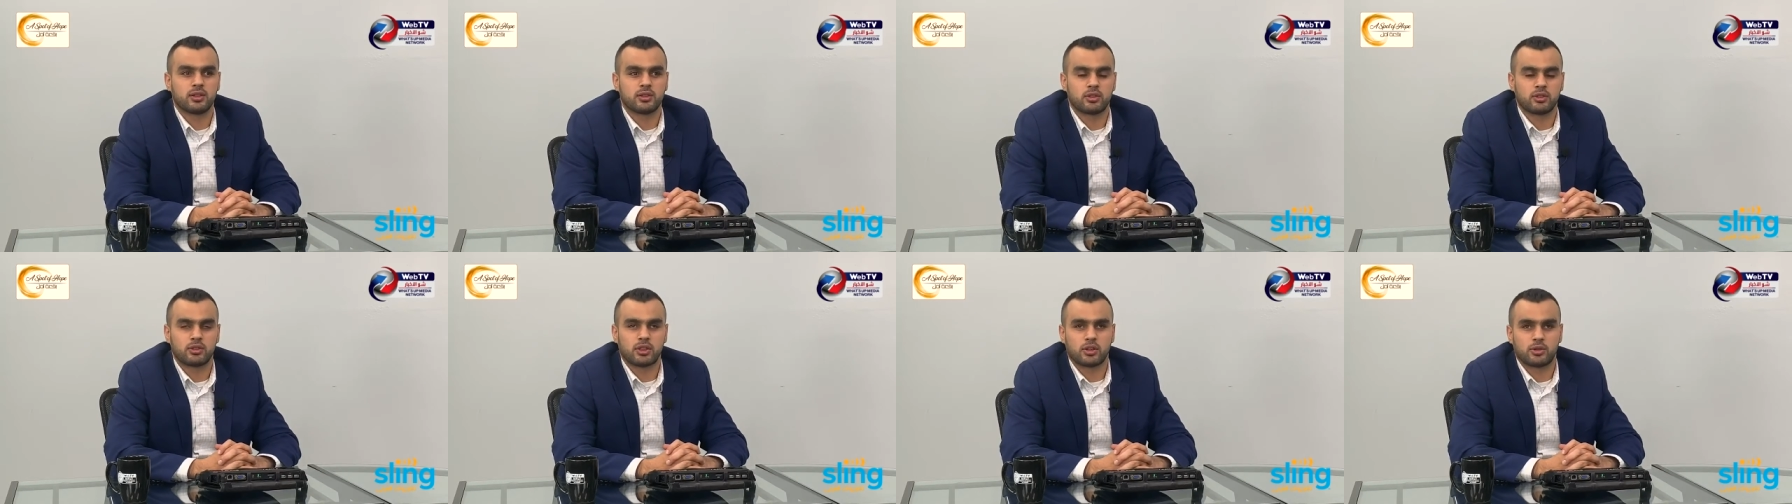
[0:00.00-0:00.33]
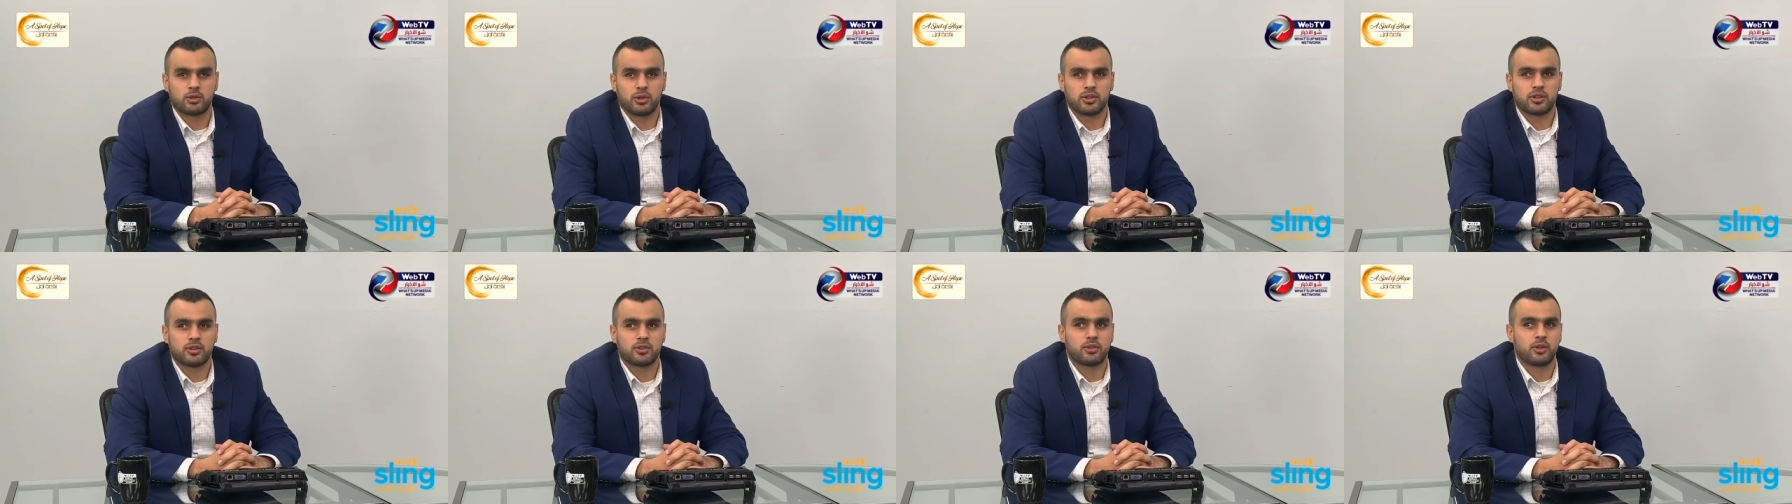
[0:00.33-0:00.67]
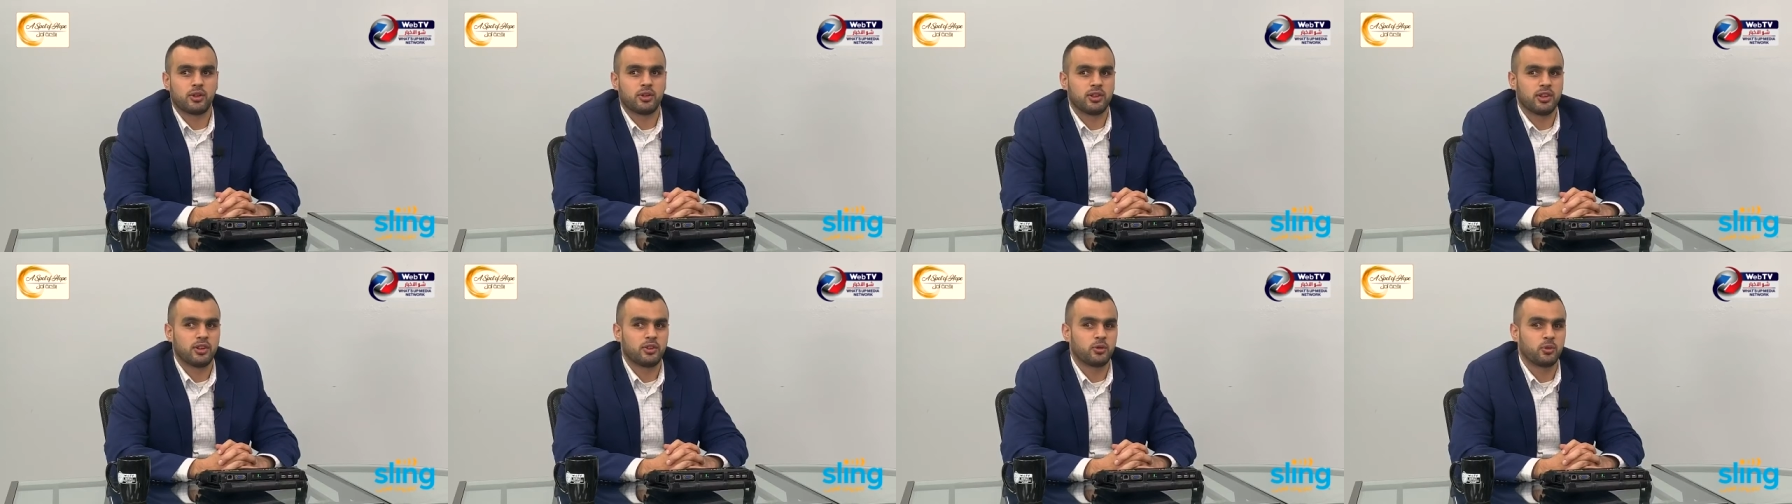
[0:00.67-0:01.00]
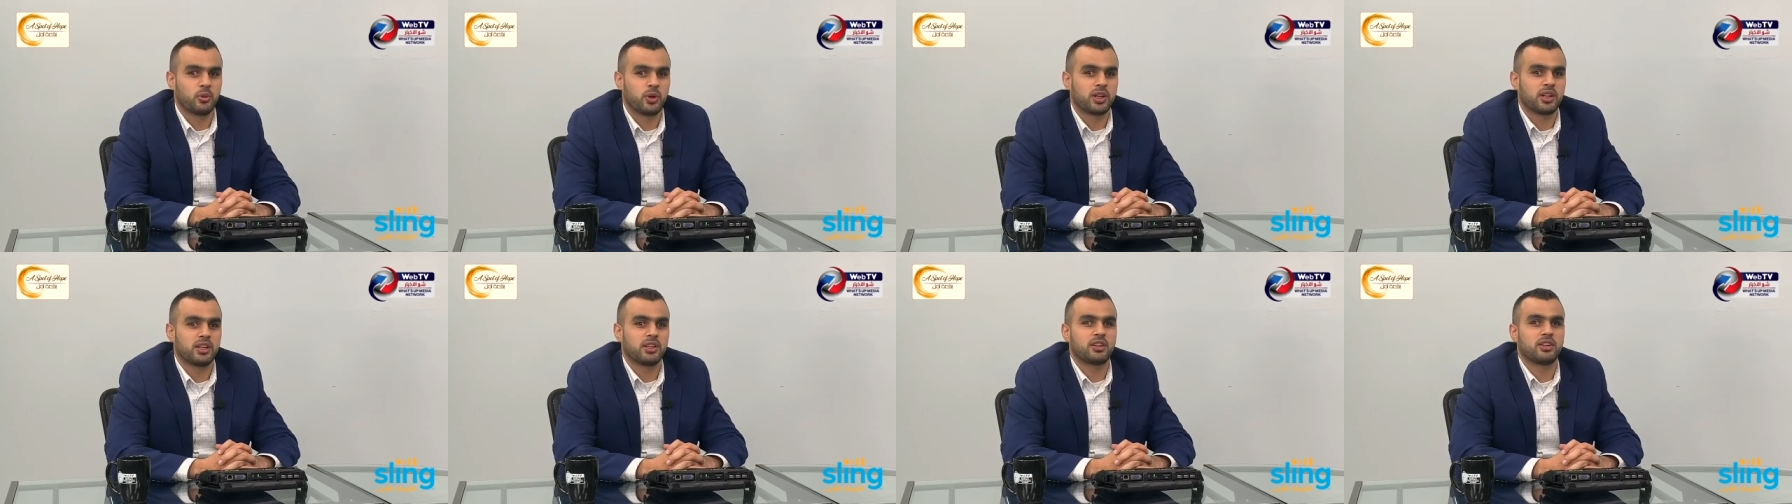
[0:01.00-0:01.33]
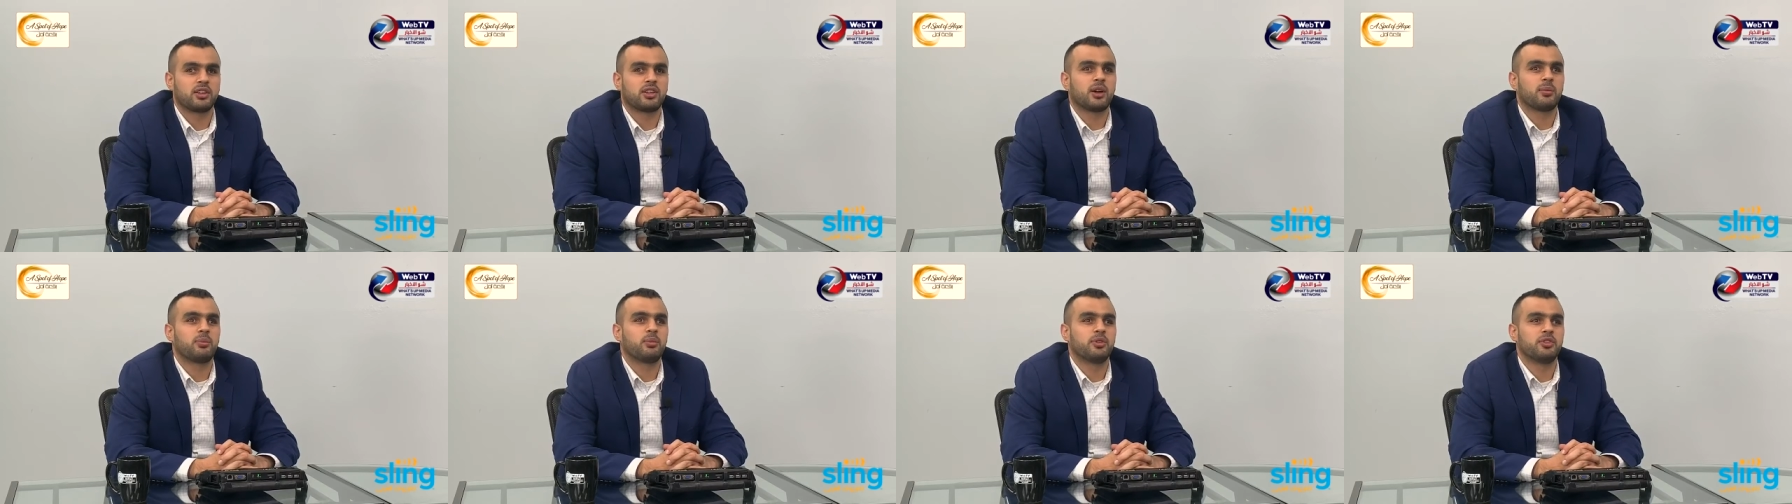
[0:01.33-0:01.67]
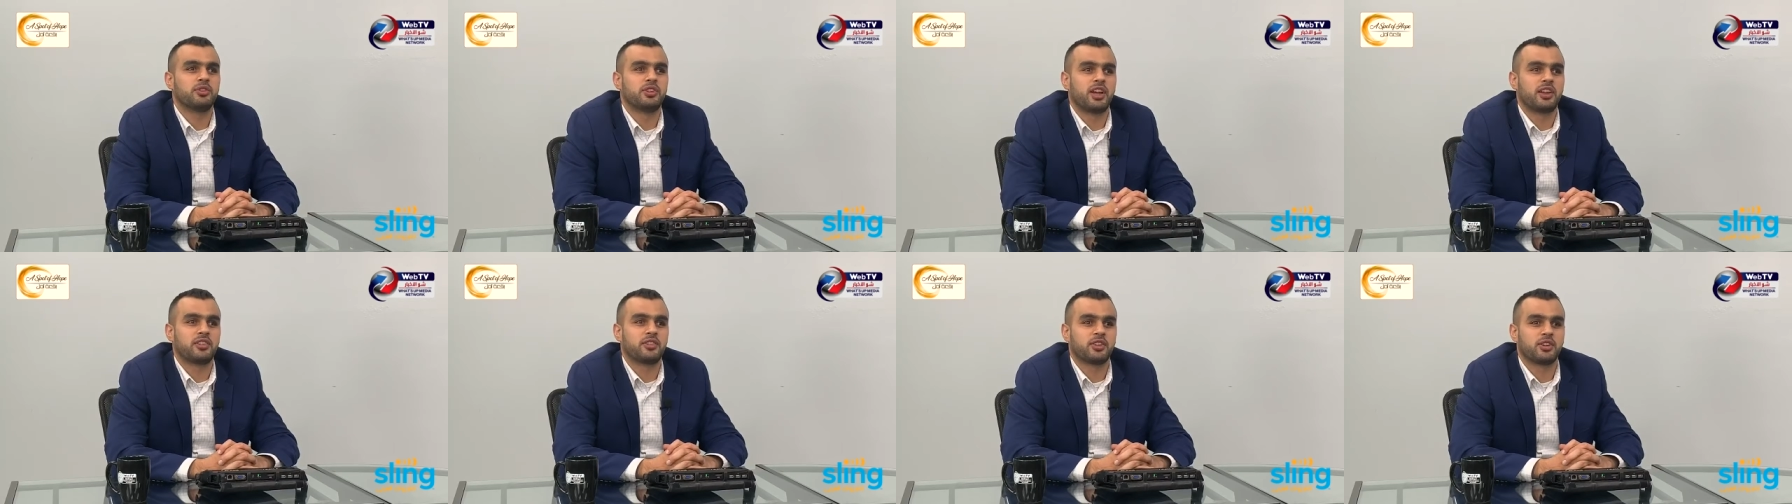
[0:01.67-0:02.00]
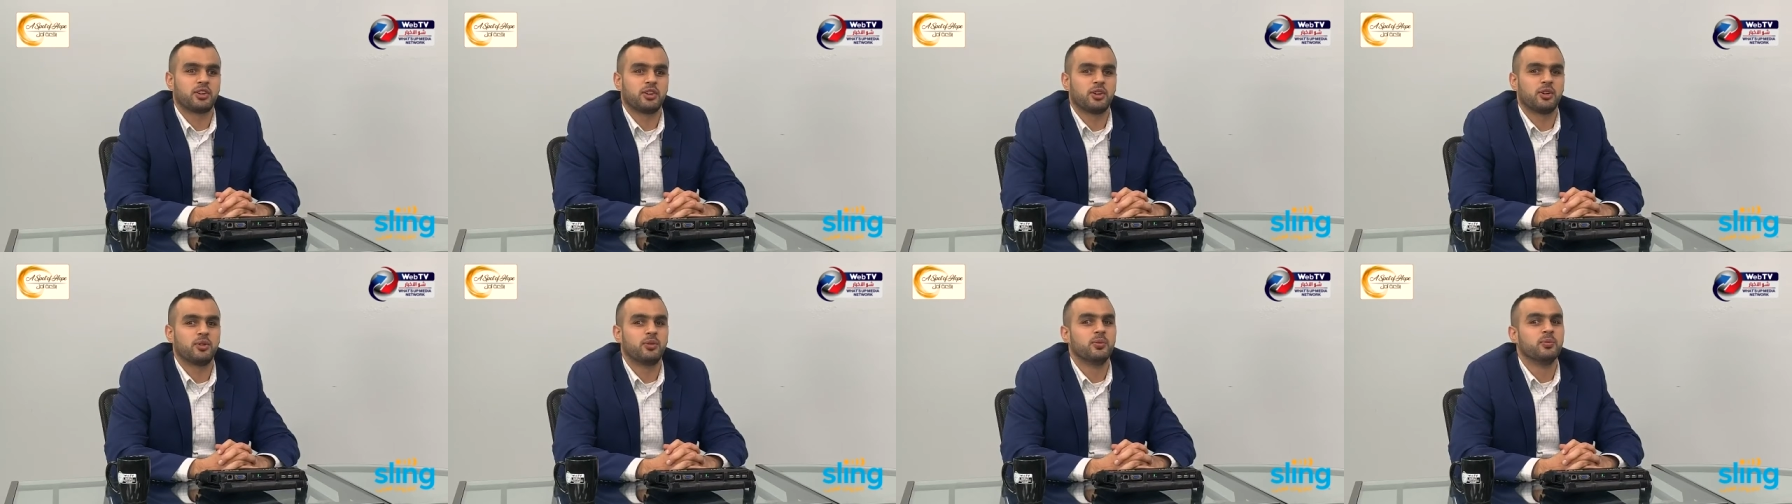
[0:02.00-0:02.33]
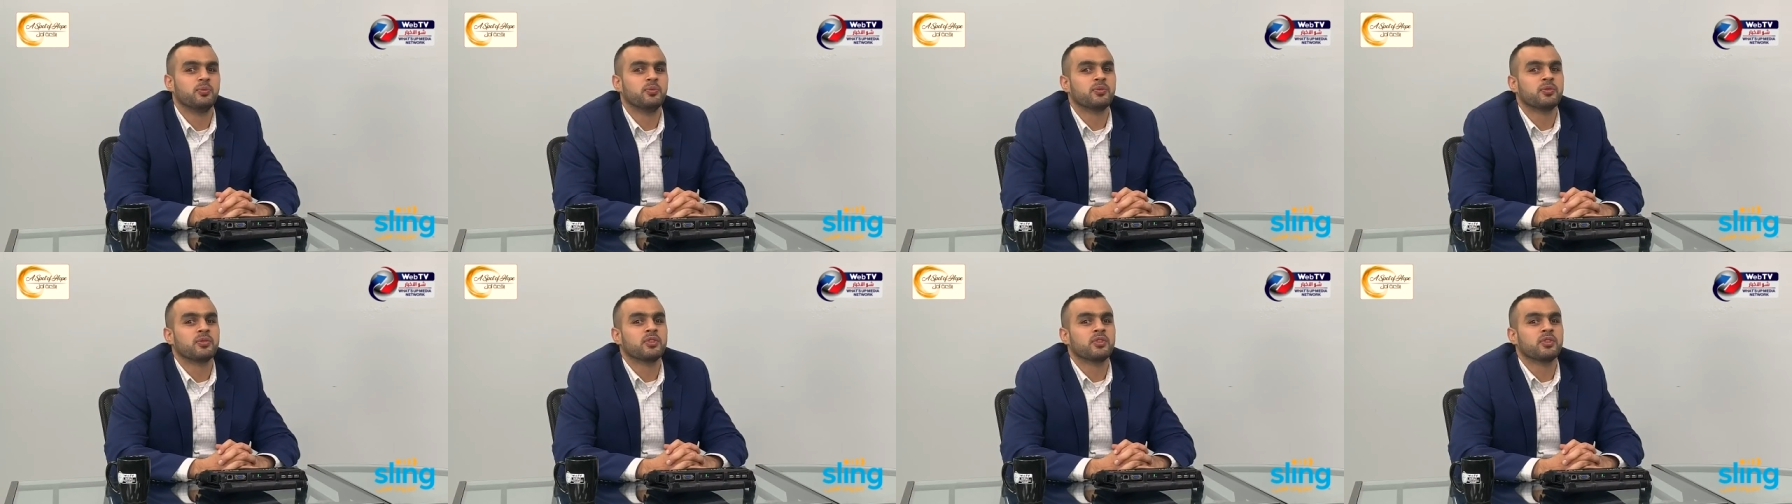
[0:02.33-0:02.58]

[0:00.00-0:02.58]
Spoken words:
congratulations on his wedding a couple of days ago,